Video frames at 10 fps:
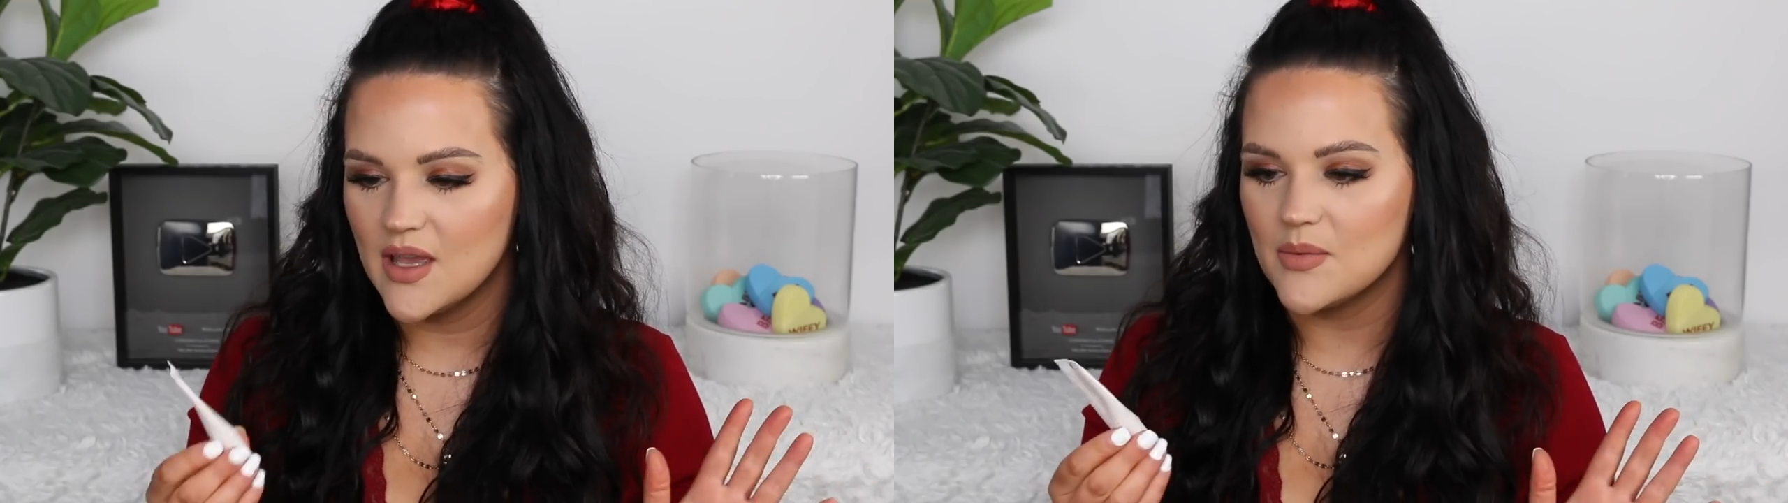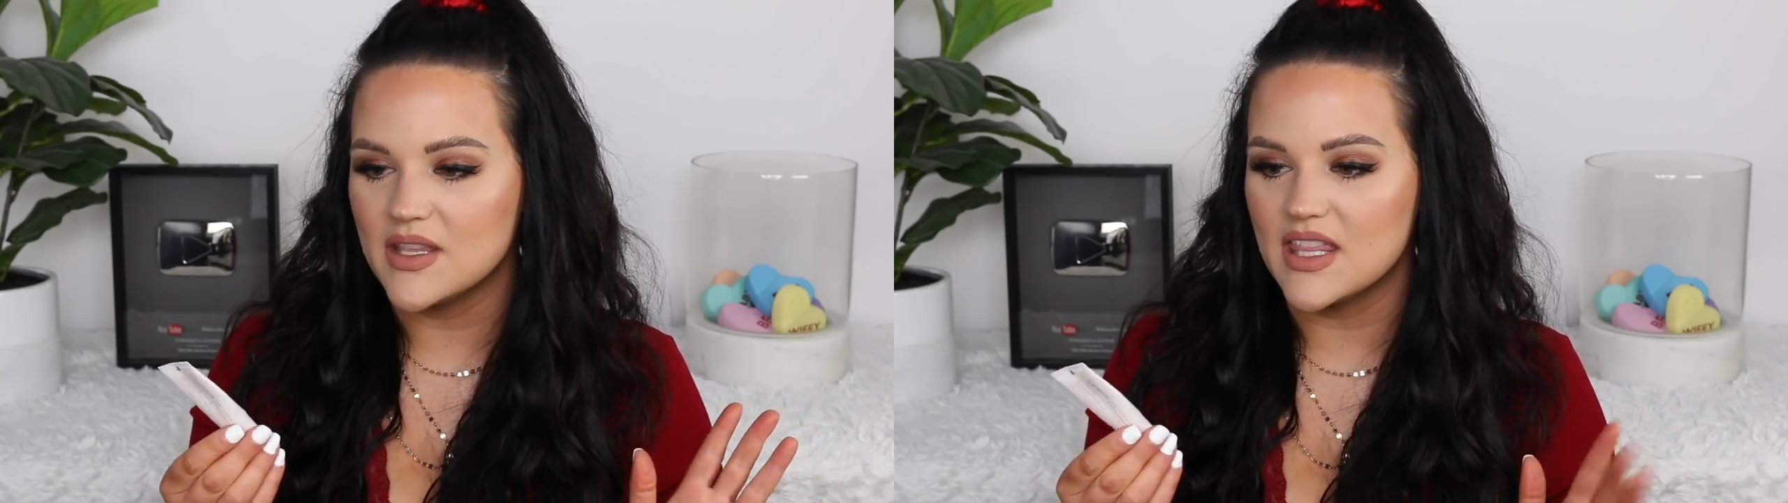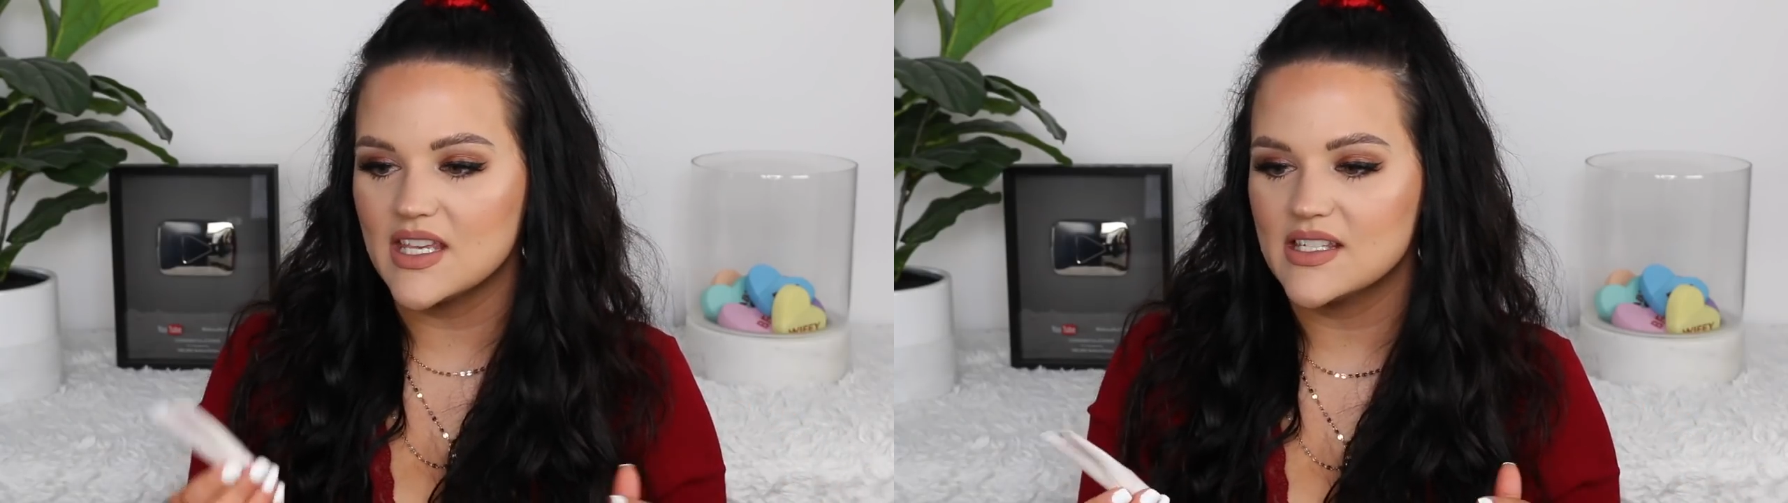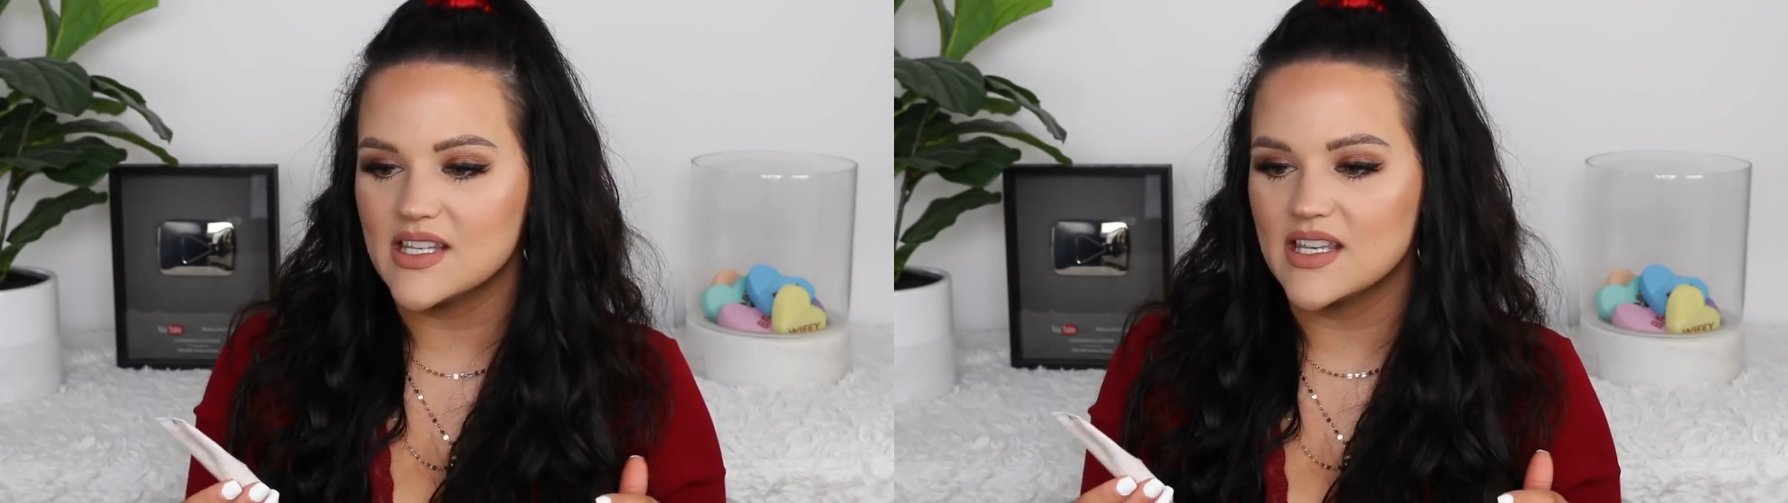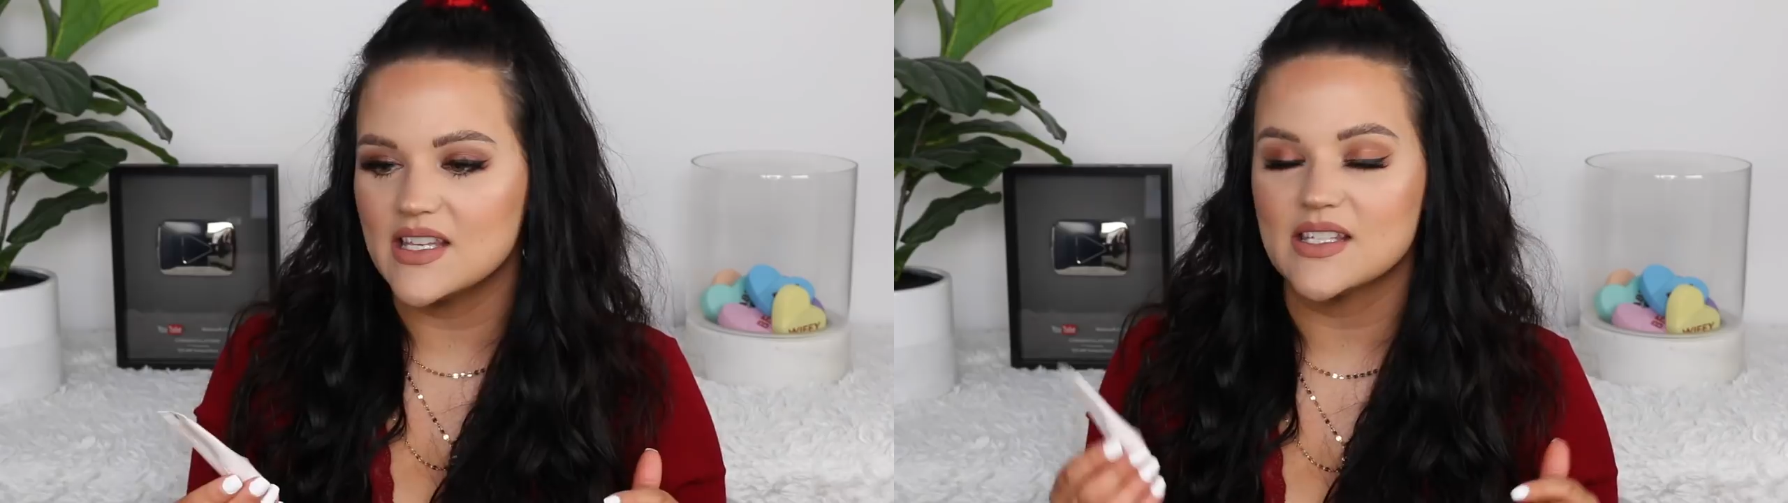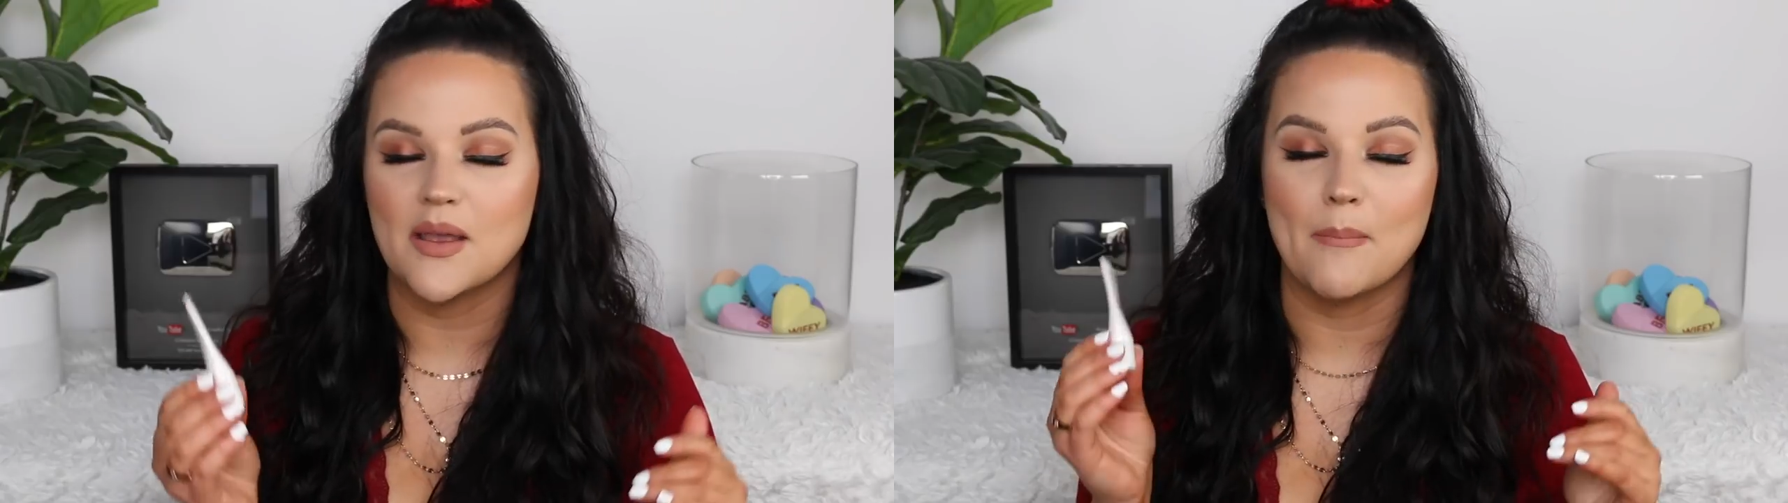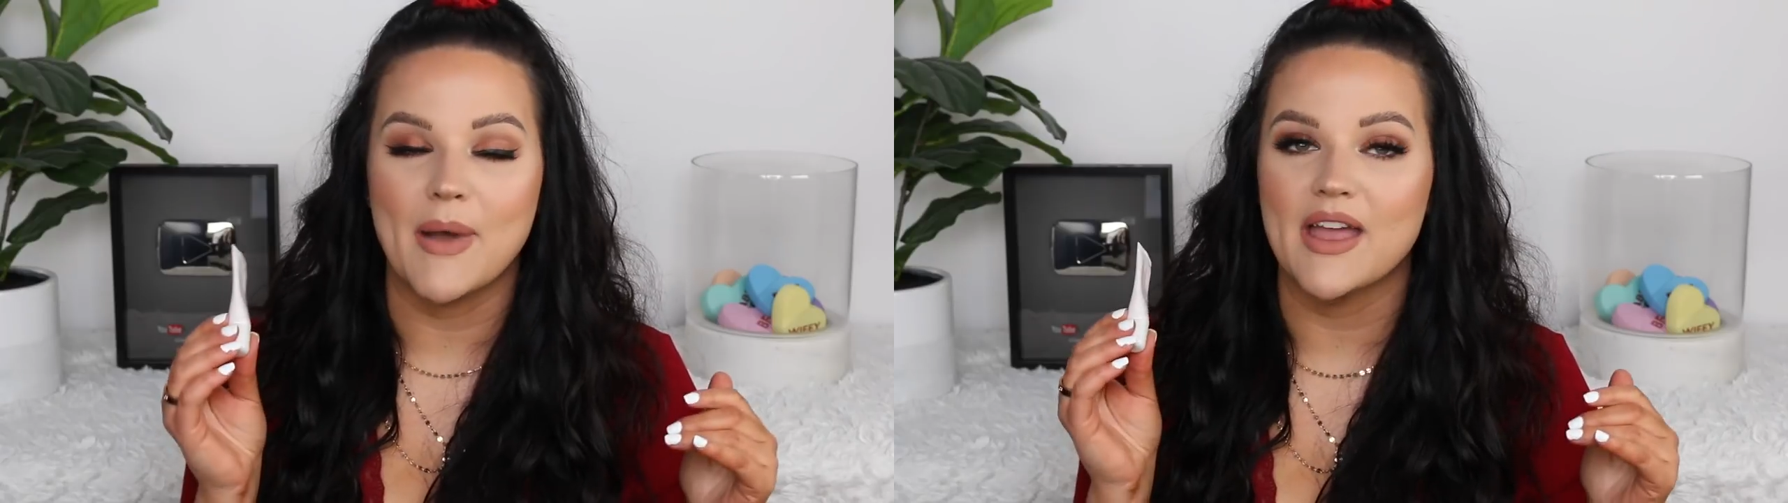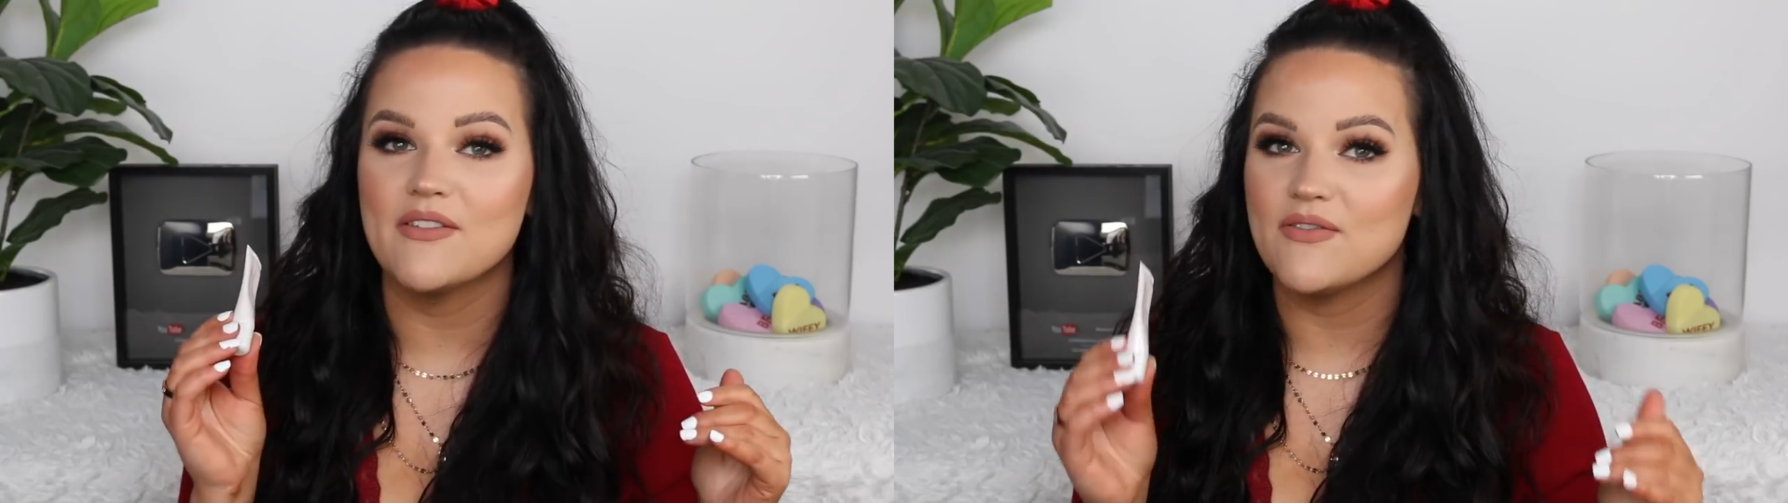But this is
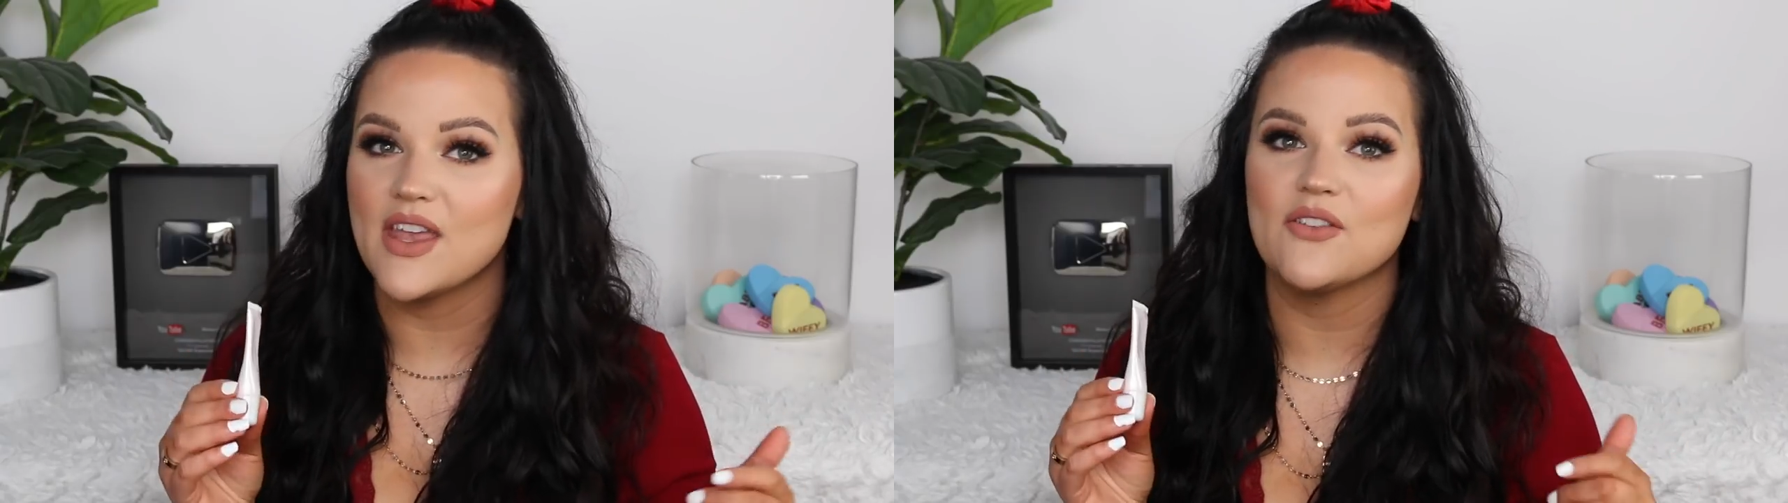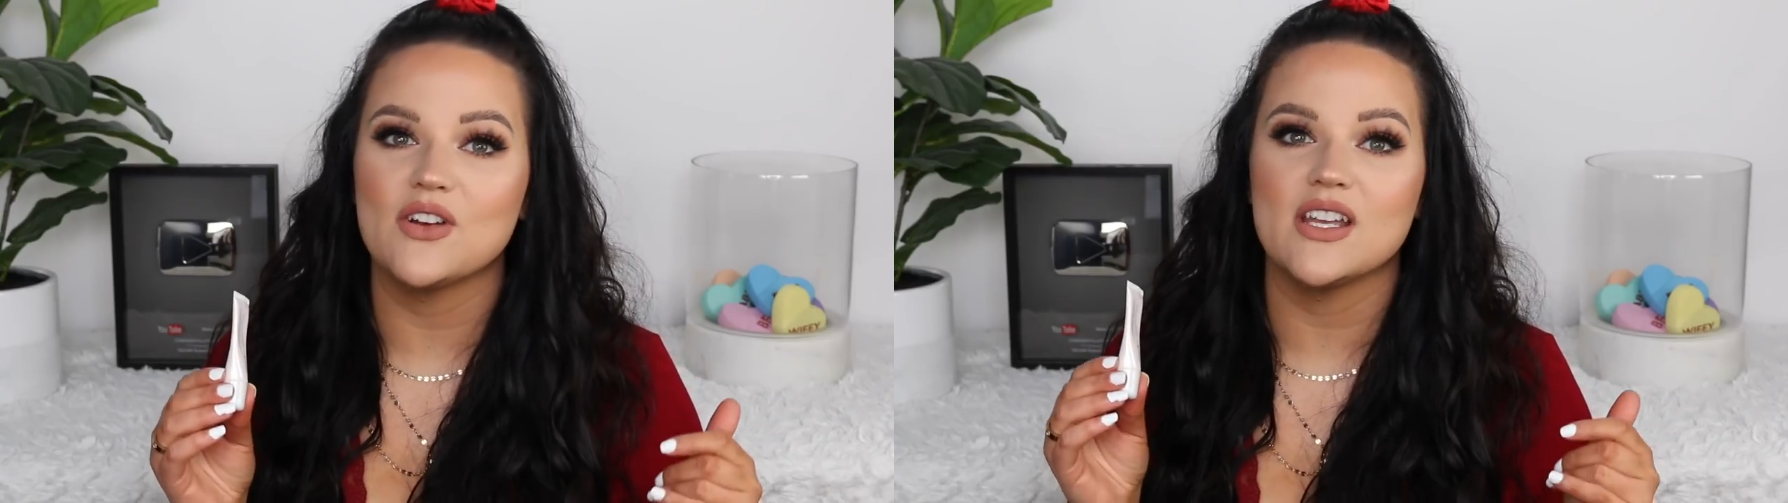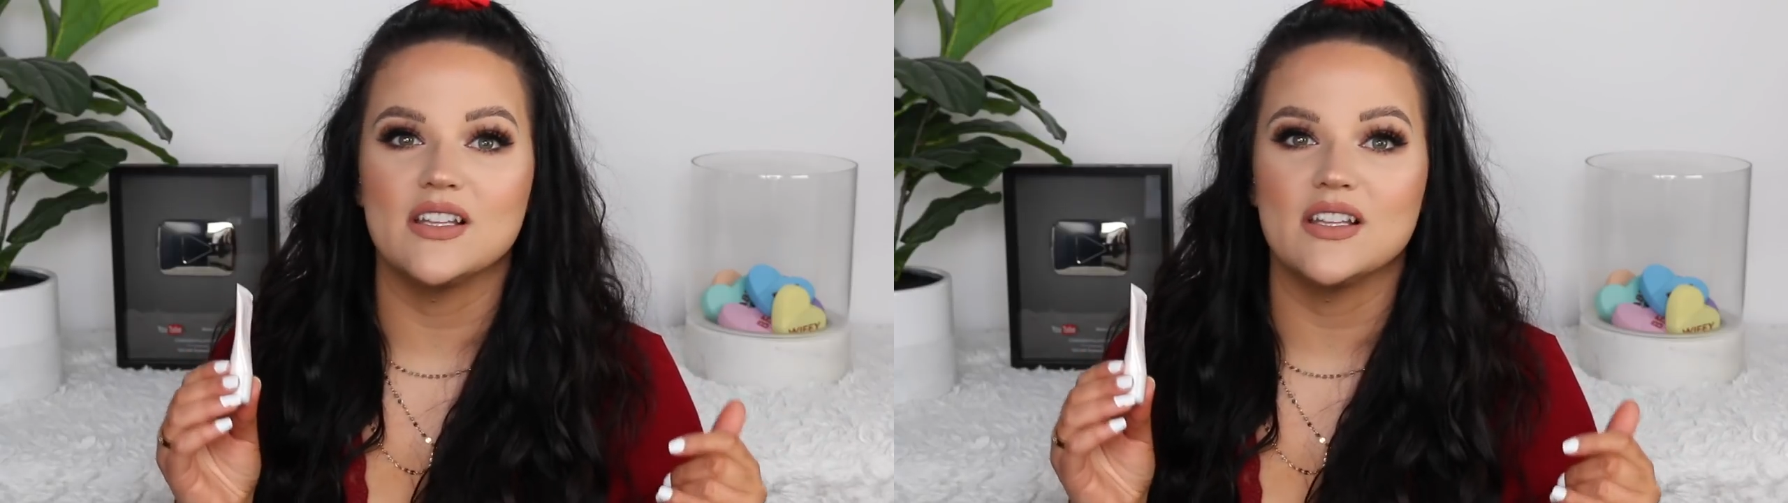my favorite